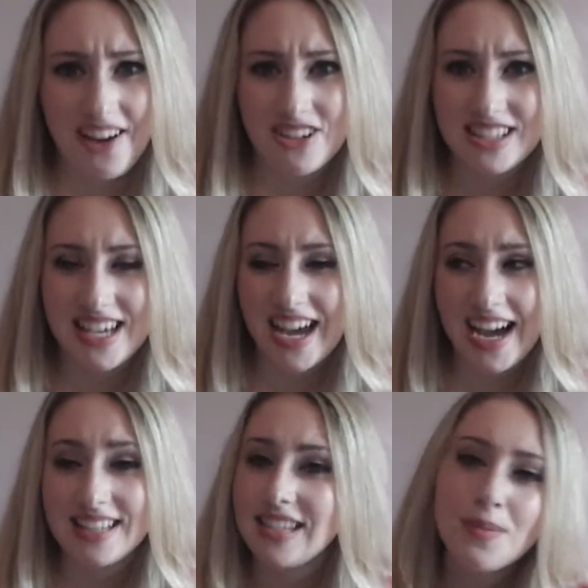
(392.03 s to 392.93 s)
I was like,
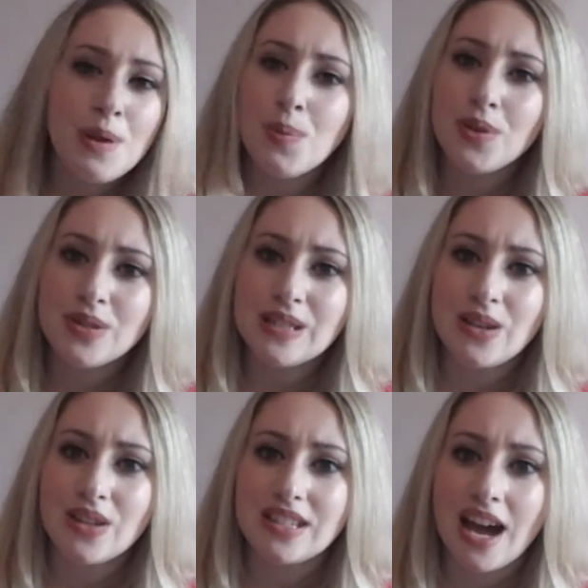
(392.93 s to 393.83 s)
I see people use this
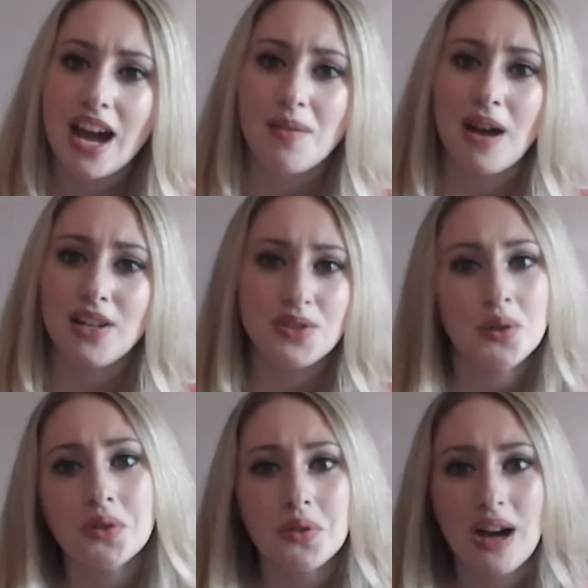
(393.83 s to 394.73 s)
all the time. I
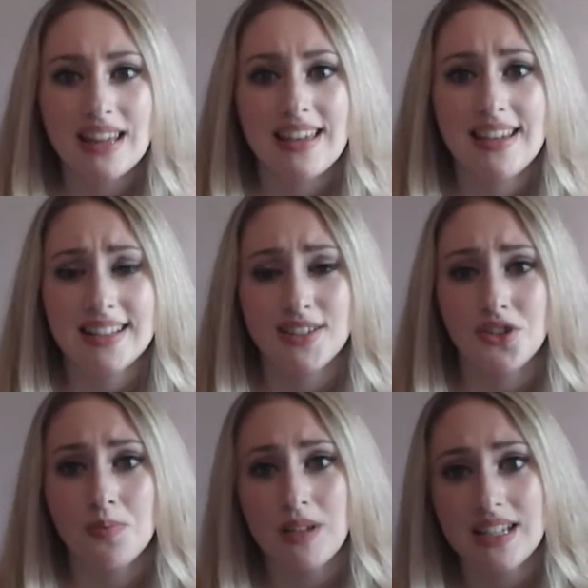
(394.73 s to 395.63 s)
don't know why they think it's
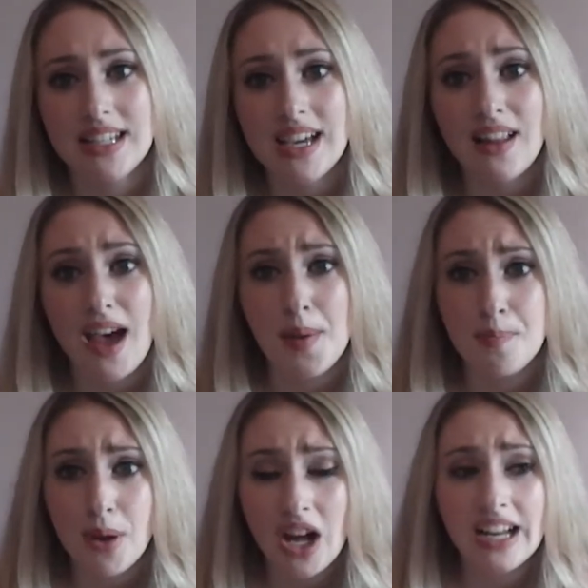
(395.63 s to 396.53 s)
such a big deal. I
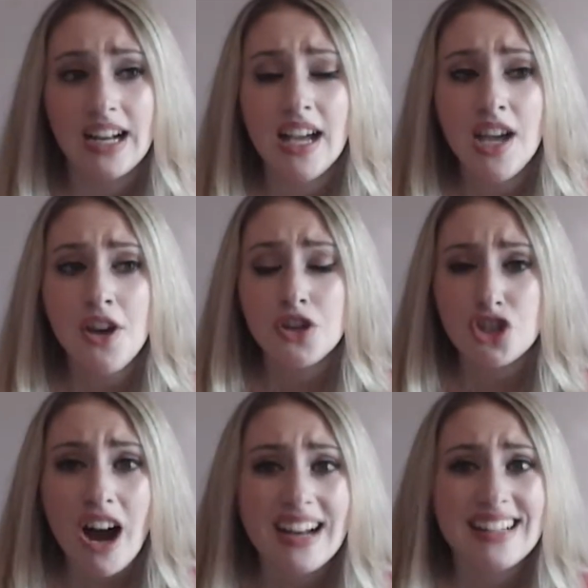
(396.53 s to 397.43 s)
bought it,
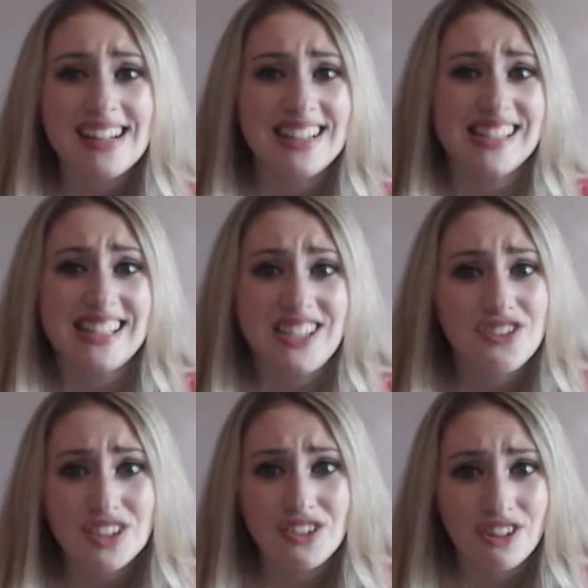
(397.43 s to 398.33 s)
tried it, and
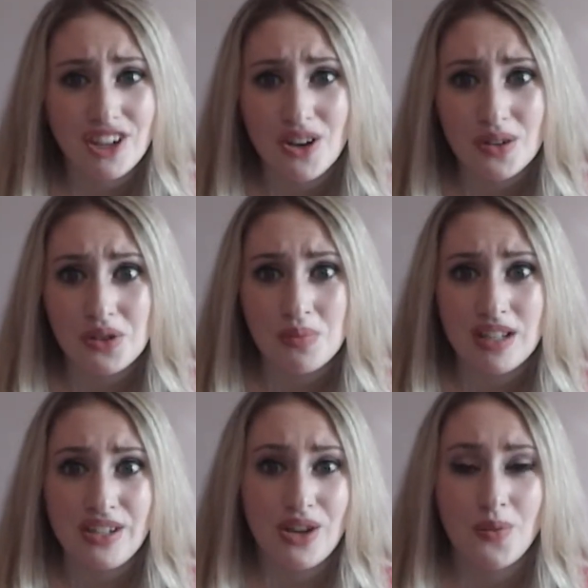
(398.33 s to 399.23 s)
still didn't really know what the
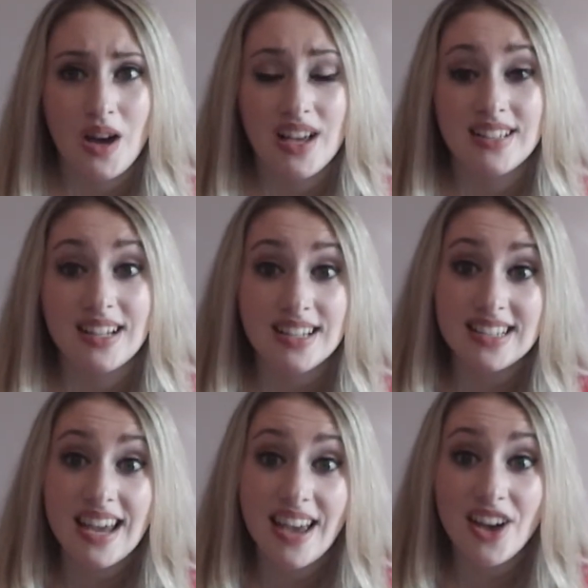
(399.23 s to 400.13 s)
big deal was
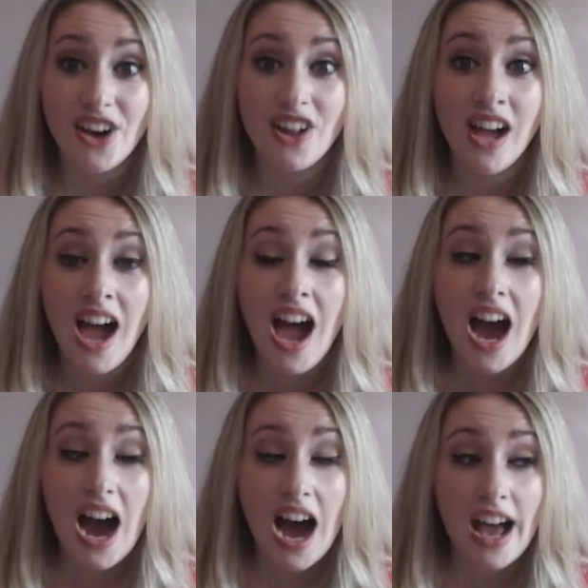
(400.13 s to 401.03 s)
until
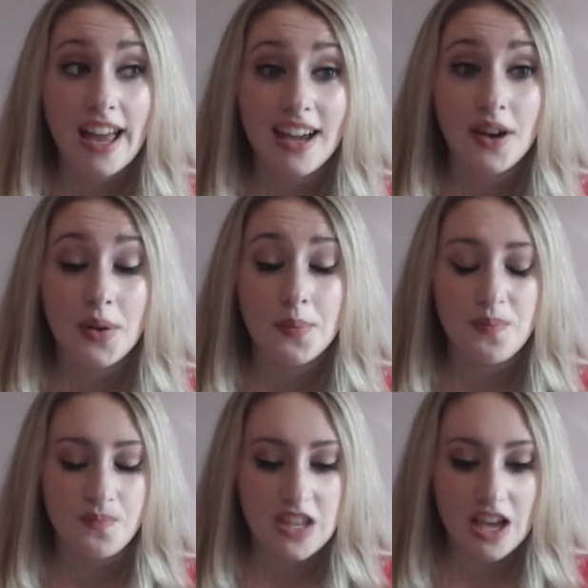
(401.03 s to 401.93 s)
I,
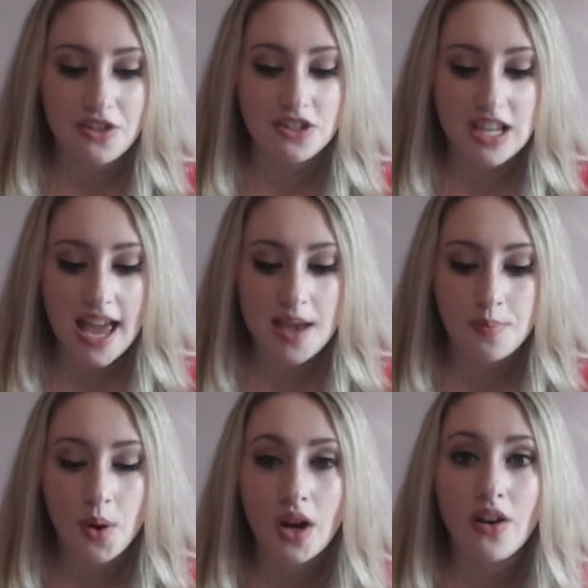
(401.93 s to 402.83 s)
the other
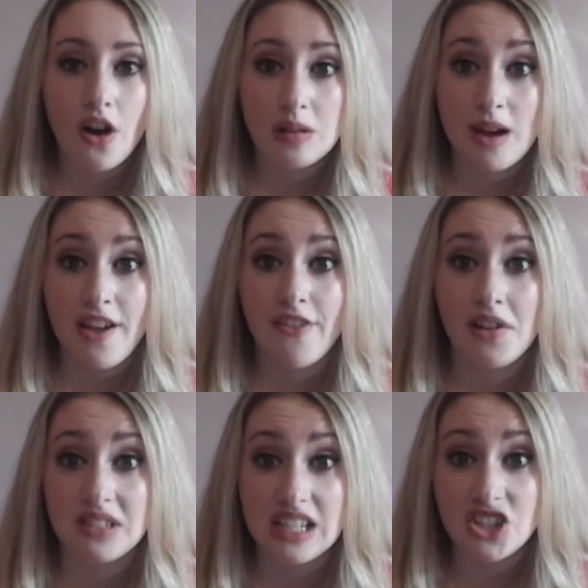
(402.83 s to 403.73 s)
day, put on my
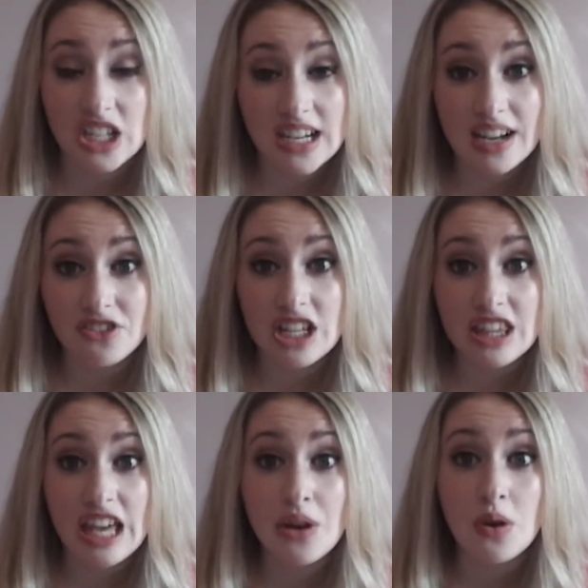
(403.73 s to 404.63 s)
foundation and
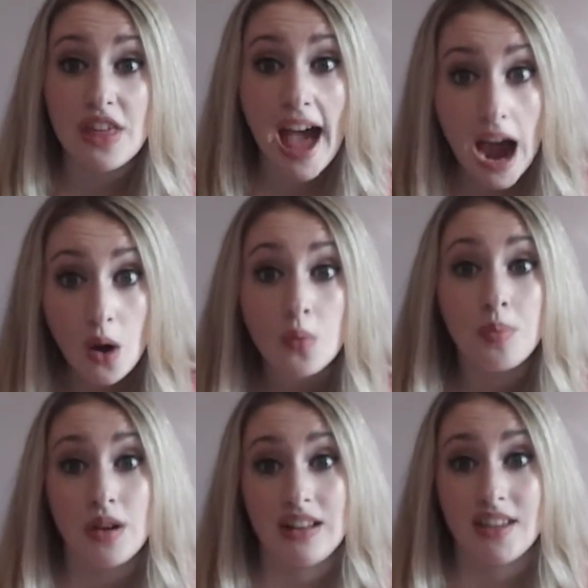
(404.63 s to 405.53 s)
everything without
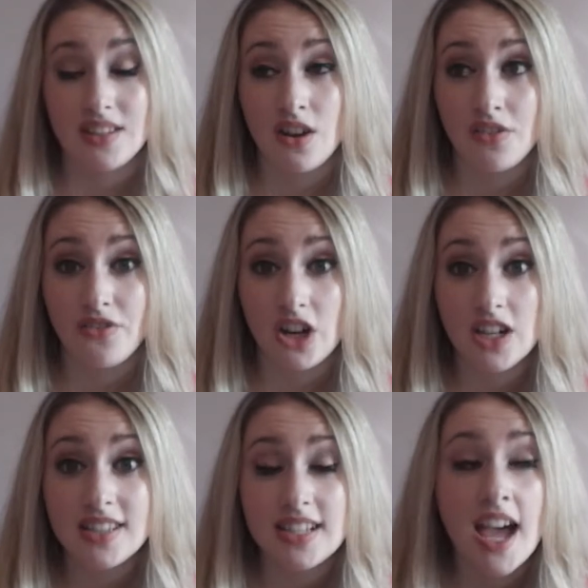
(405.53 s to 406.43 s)
putting this on
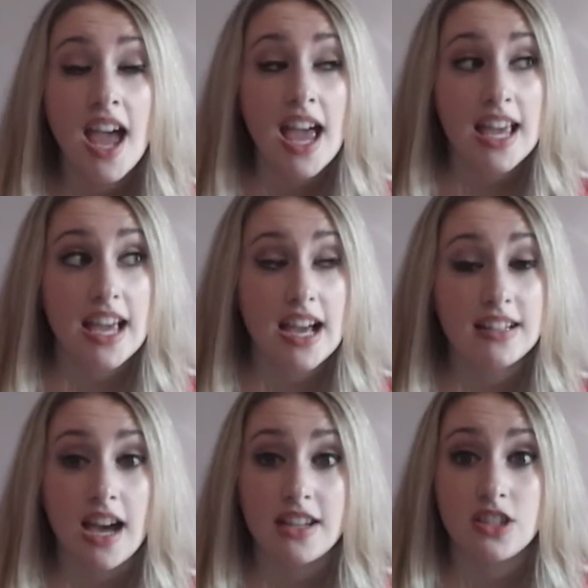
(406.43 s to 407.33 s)
first,
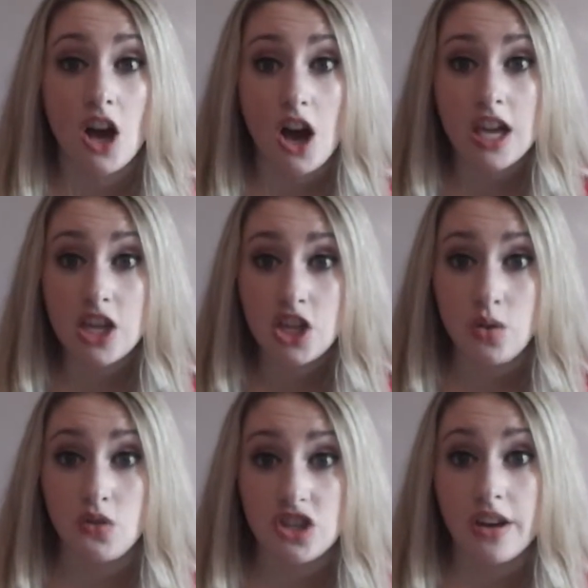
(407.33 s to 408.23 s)
and I saw a
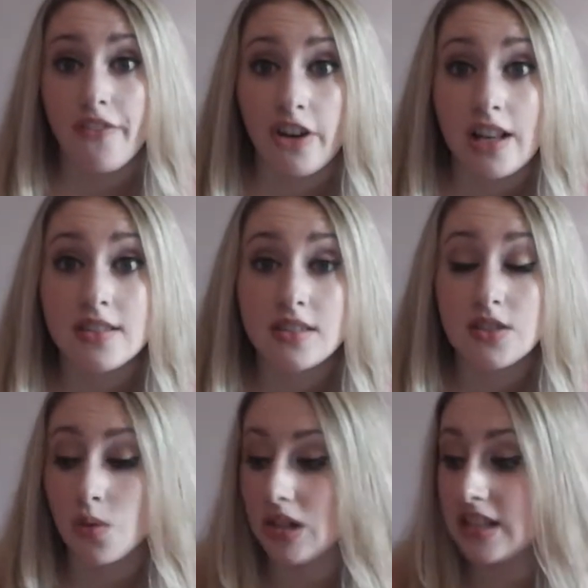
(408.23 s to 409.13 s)
huge difference.
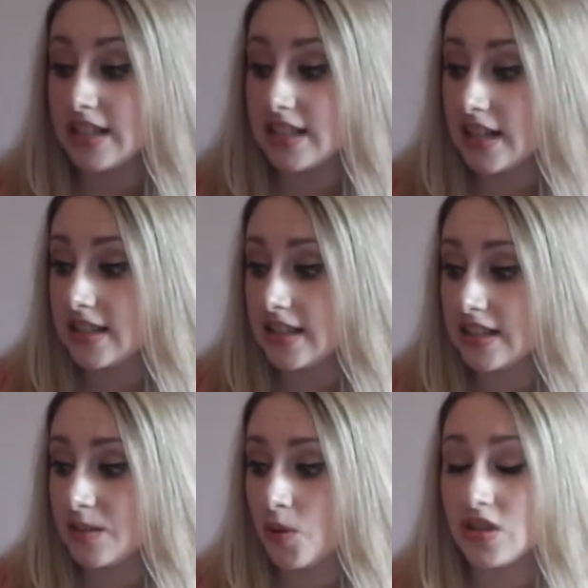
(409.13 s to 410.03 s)
So what this does is
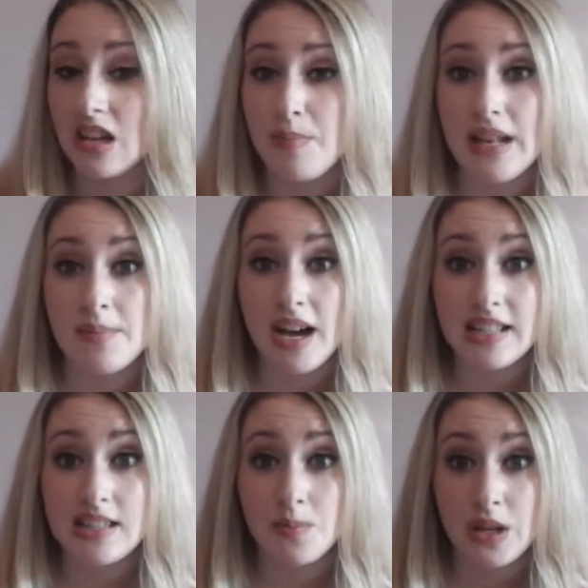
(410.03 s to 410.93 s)
it's supposed to
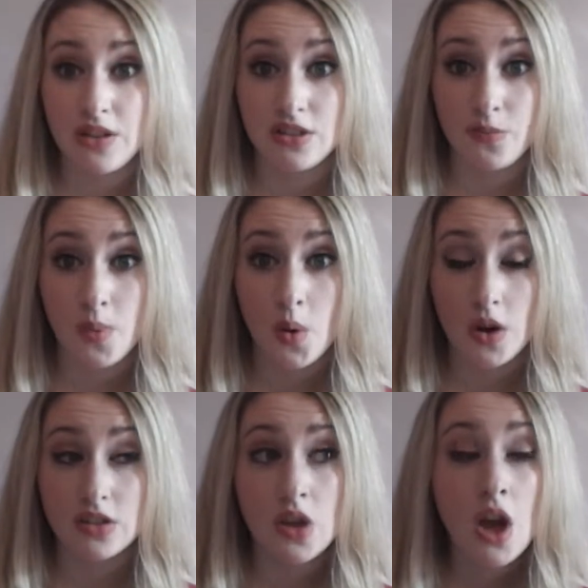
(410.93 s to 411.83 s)
minimize the appearance of
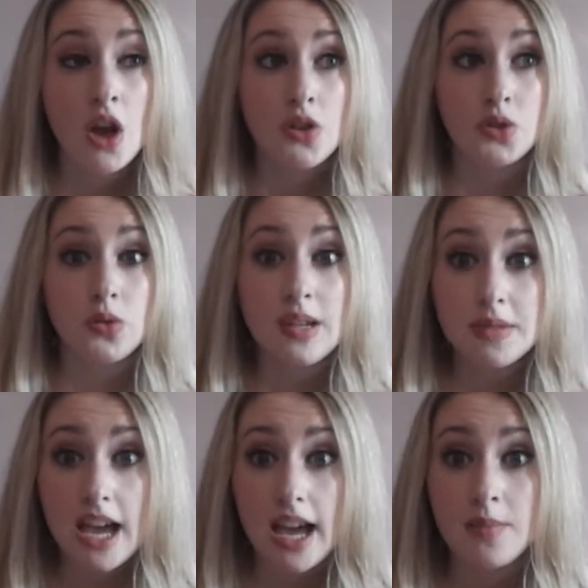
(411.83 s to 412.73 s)
pores. So
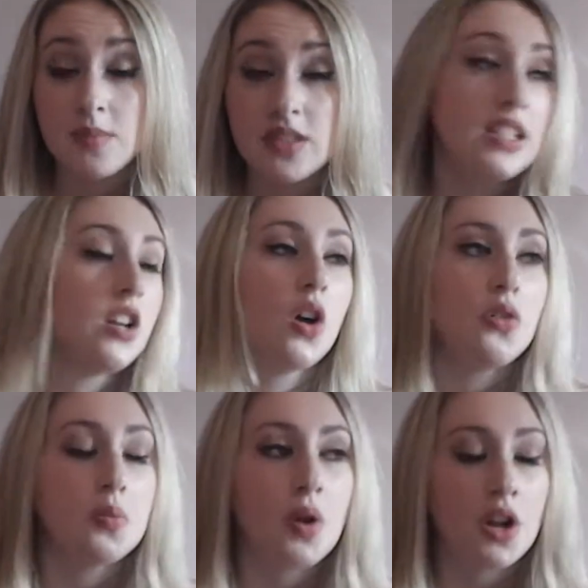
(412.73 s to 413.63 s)
sometimes, you know,
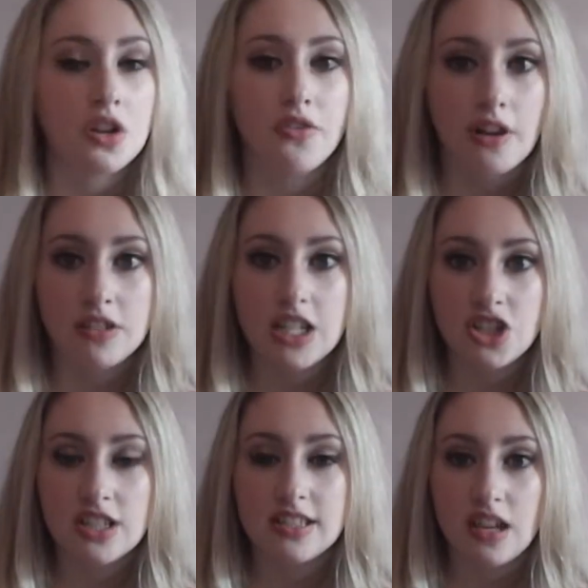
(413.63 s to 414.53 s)
you put on your
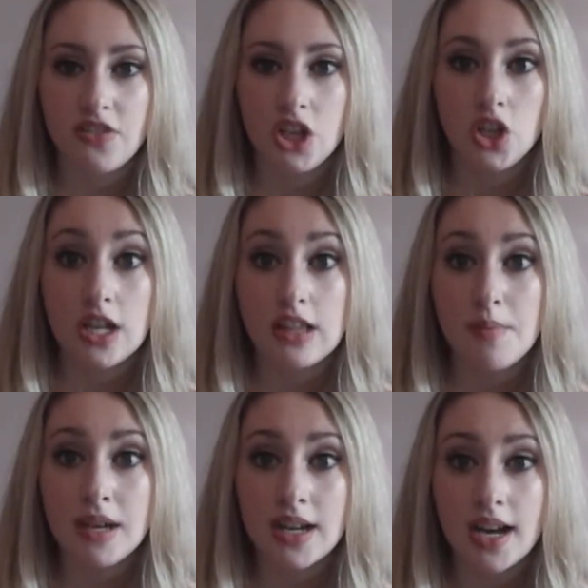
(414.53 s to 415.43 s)
foundation and stuff and you look in the
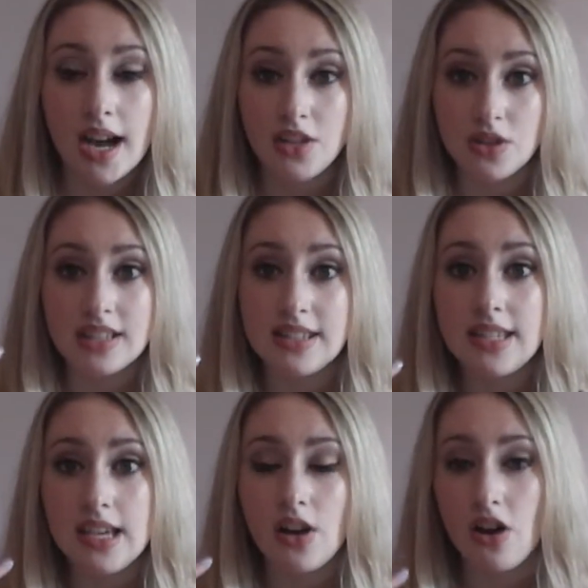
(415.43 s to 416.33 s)
mirror and you can
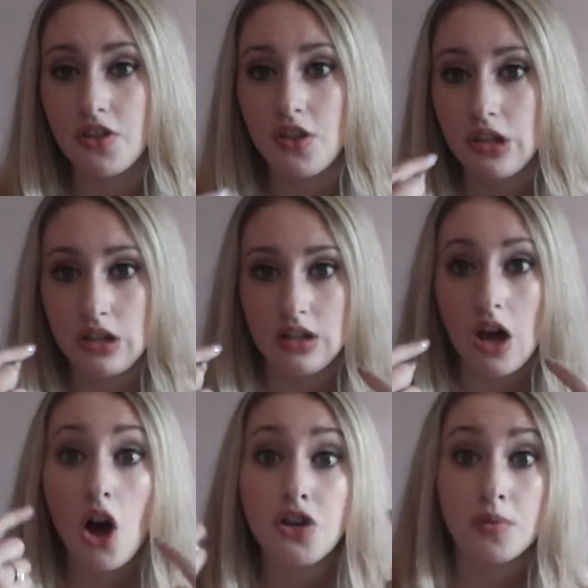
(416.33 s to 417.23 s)
see
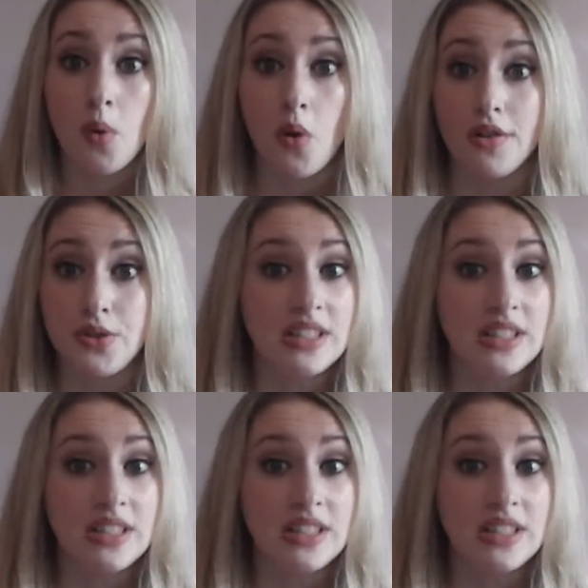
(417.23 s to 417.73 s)
all your pores.